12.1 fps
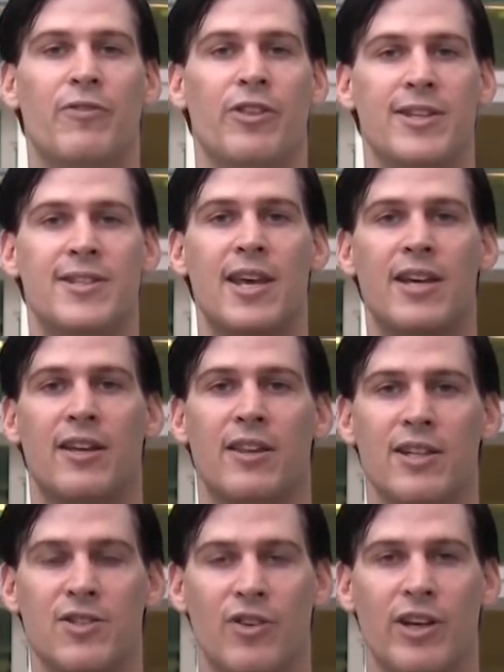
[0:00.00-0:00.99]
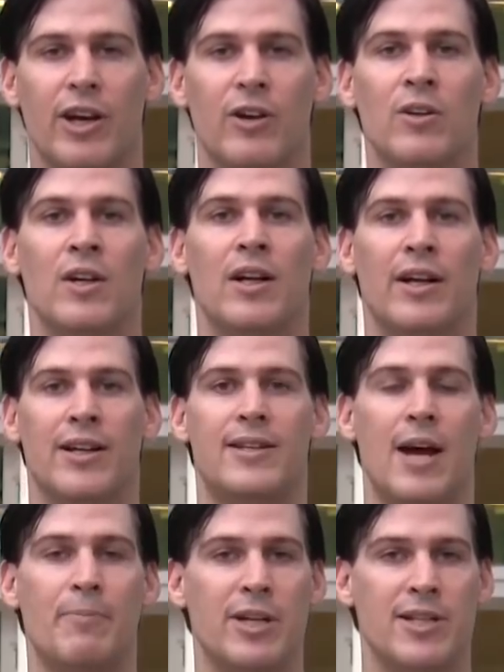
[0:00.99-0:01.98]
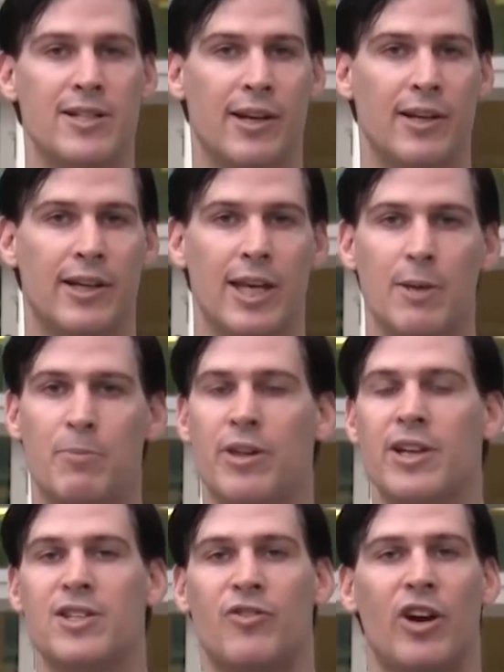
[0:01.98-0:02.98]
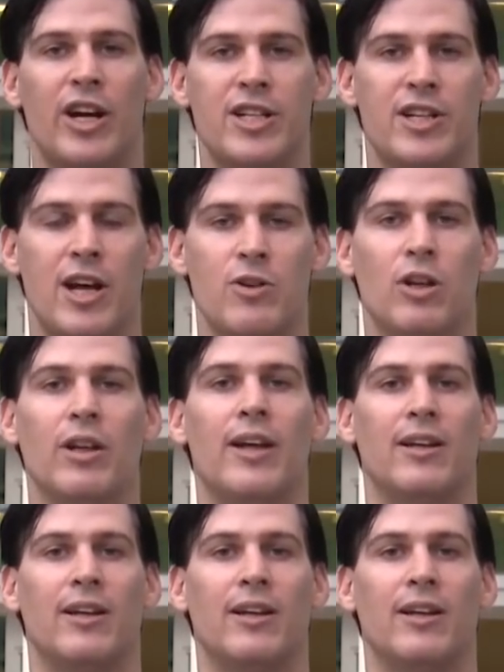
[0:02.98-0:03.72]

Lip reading: For the sake of this video, I'm just going to keep things very general,